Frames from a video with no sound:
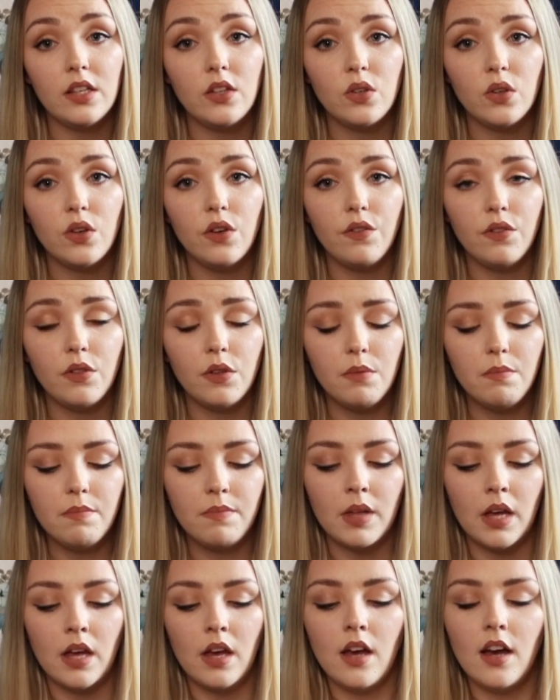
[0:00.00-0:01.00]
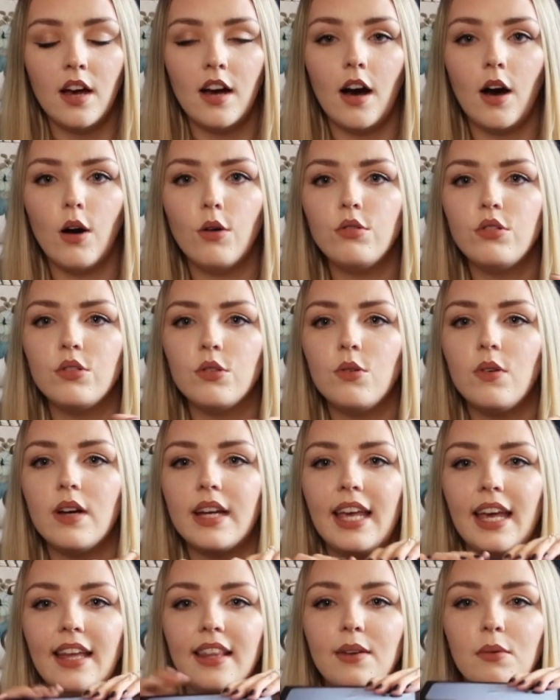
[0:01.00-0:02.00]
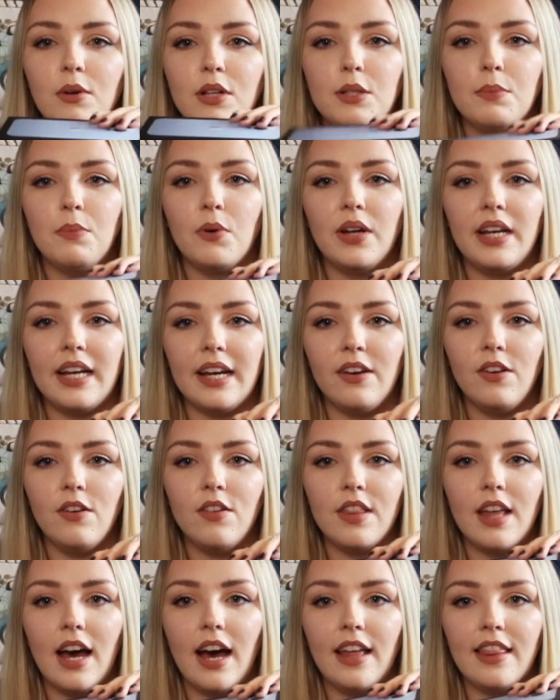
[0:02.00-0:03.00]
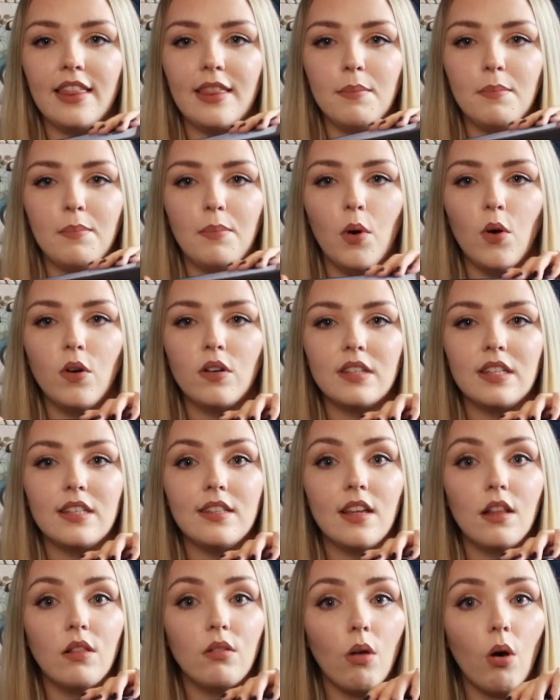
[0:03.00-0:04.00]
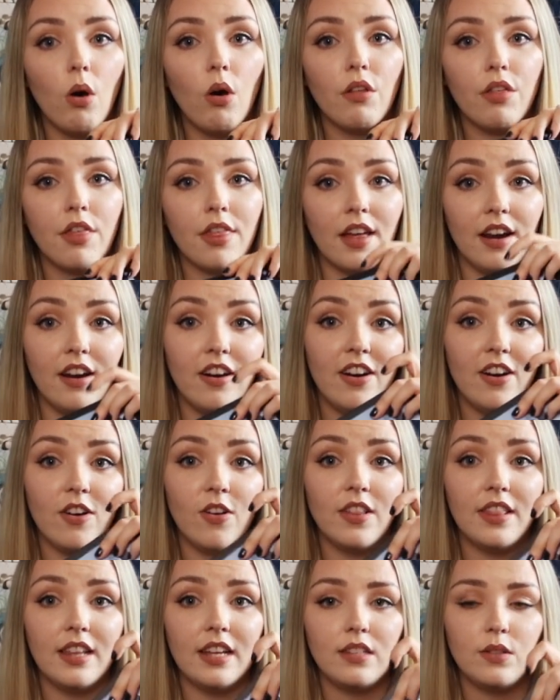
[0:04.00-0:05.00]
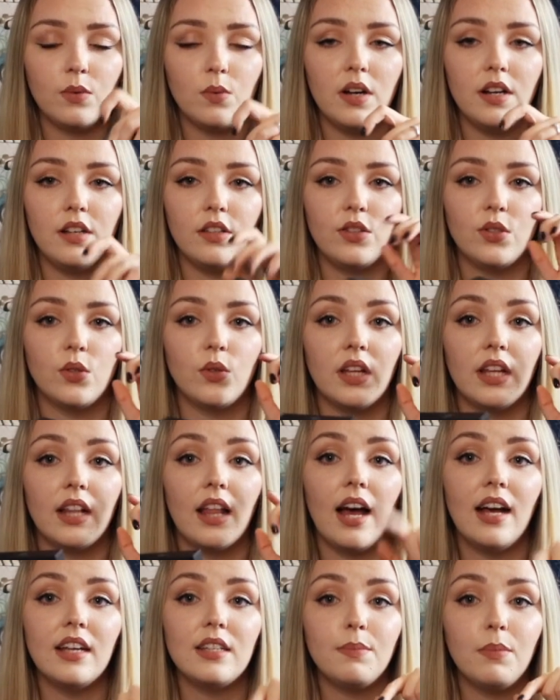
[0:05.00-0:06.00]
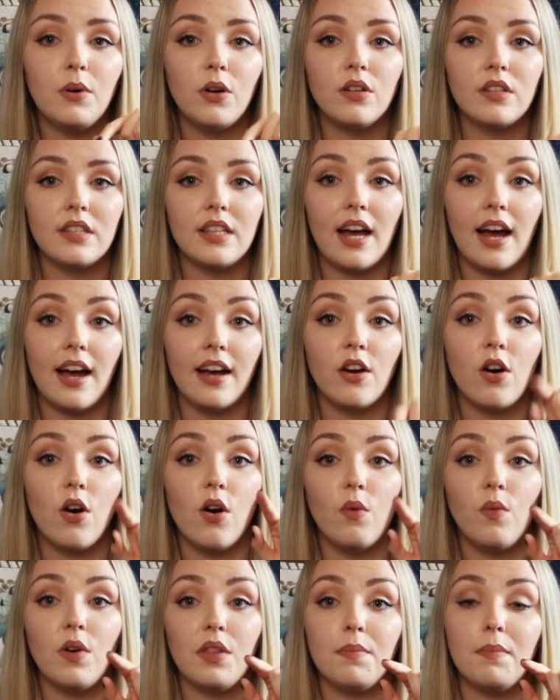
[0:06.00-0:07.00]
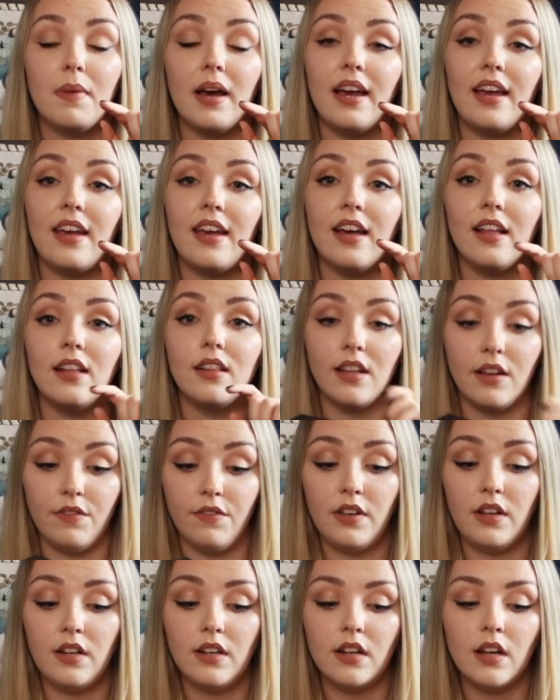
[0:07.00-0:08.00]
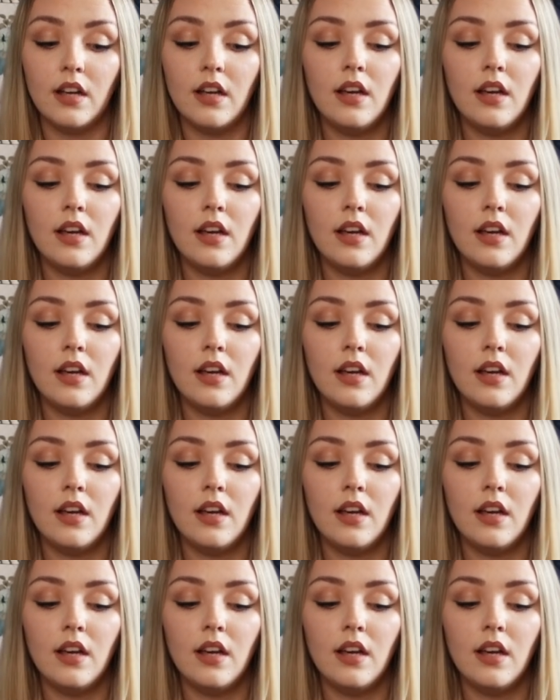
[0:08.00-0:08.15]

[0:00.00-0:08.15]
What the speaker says: two of them. Also, I kindly want to point out that the box is a lot thinner on this one. So the last box that I got with my 11